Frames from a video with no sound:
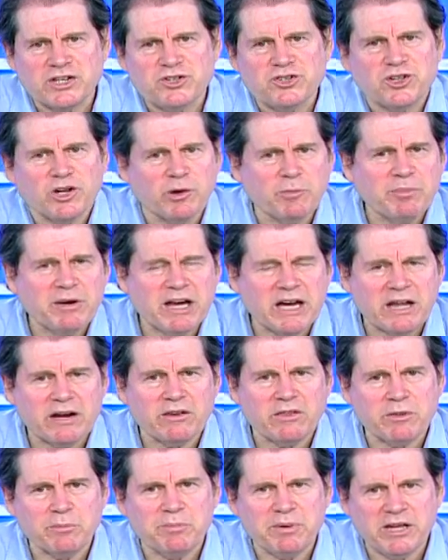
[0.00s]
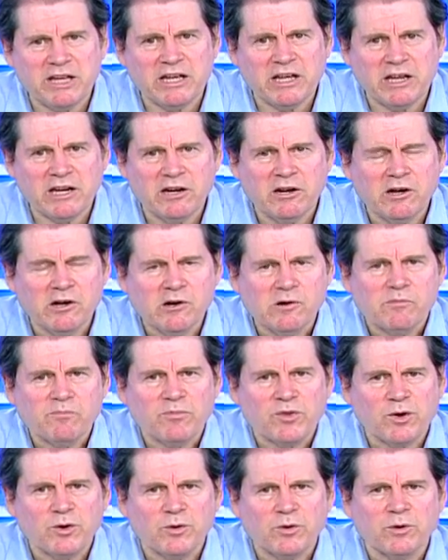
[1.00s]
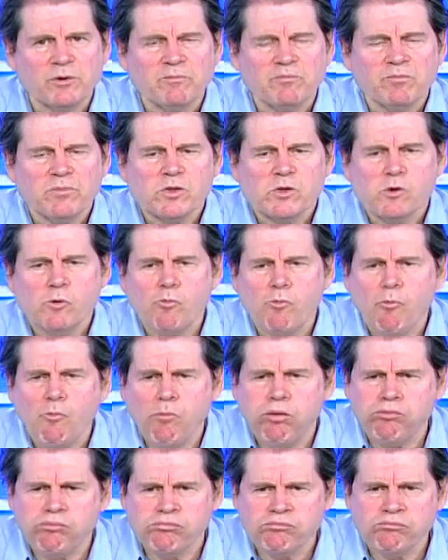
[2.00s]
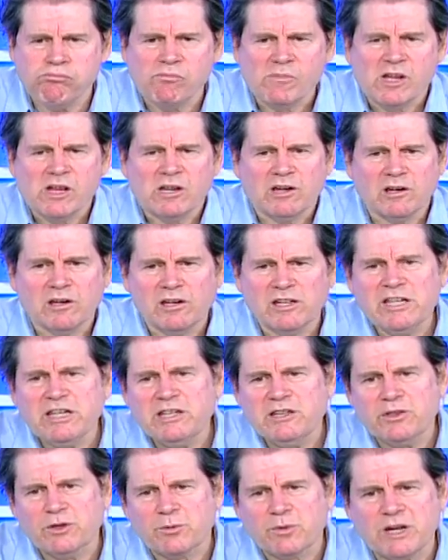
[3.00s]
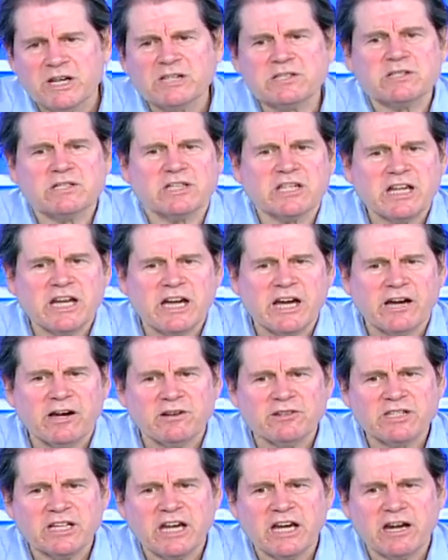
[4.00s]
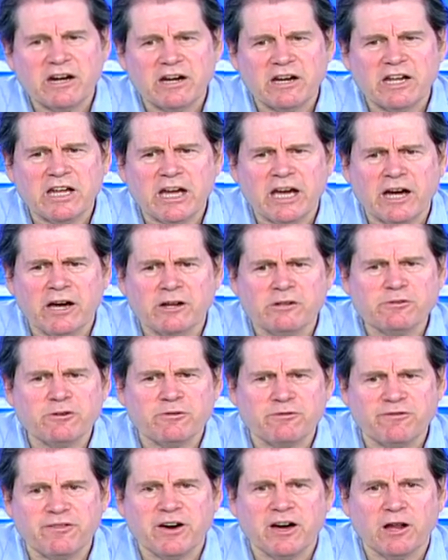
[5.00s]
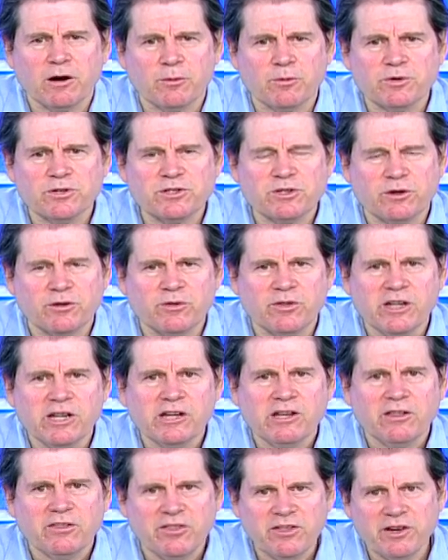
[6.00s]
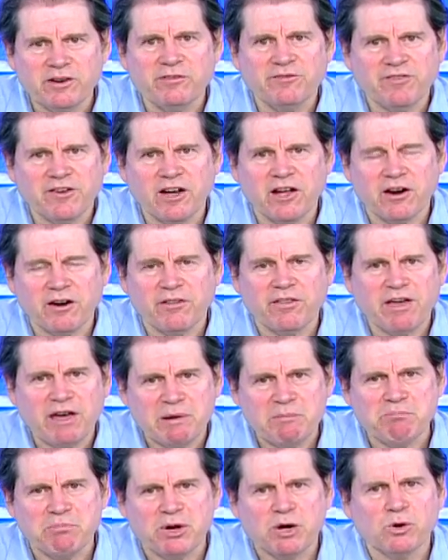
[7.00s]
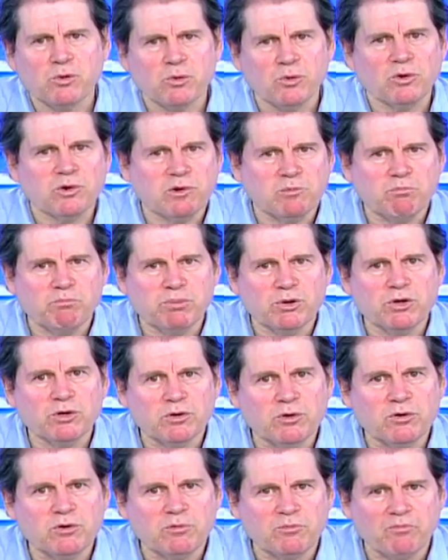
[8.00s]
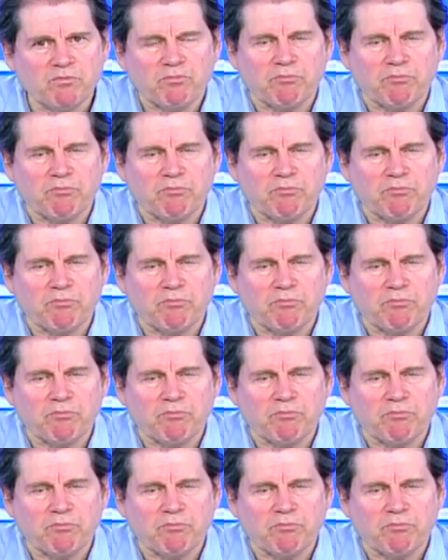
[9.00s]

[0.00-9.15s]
jump out of the pen or lead the rest of the cows out. And cows are followers, so they'll follow that bold bull